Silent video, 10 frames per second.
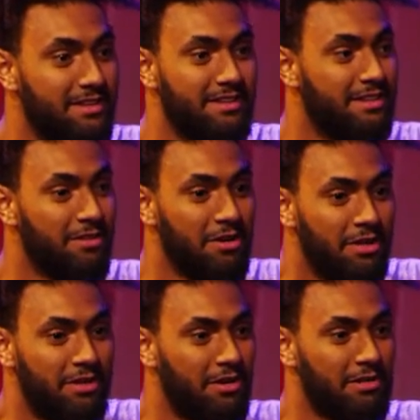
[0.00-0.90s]
they're
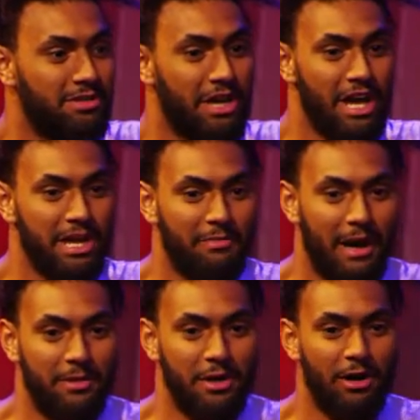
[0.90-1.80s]
all dirty,
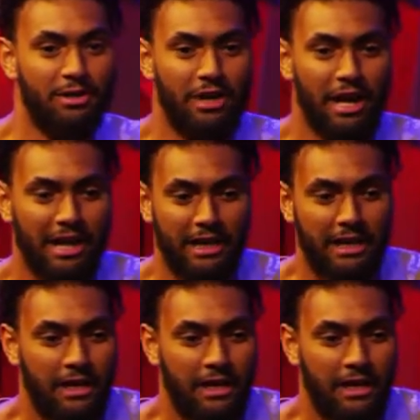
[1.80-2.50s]
mum, they're all dirty.